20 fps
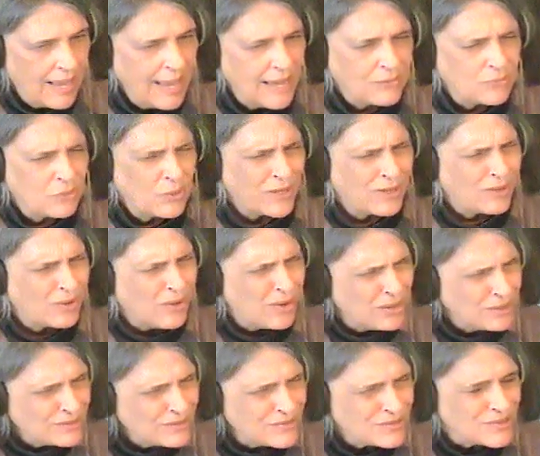And where
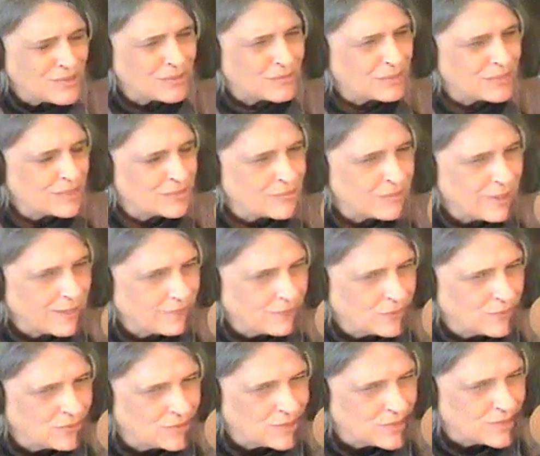also these
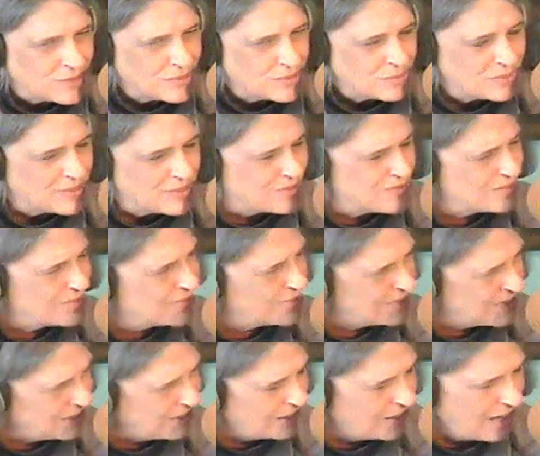refugees would
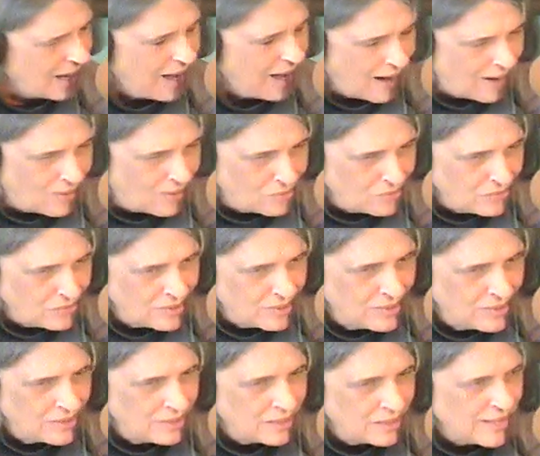stick out
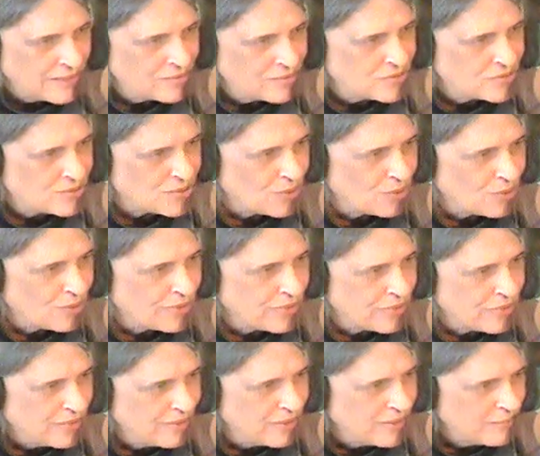like sore
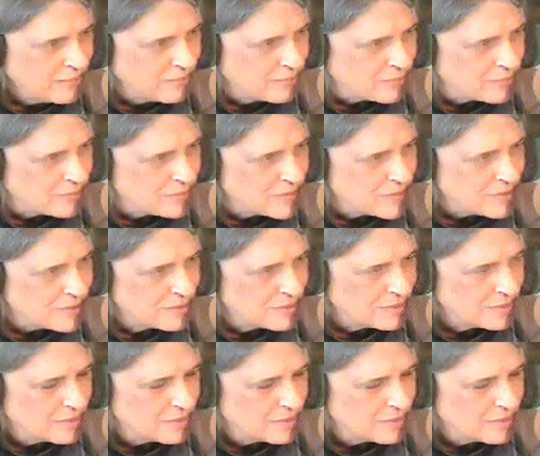thumbs.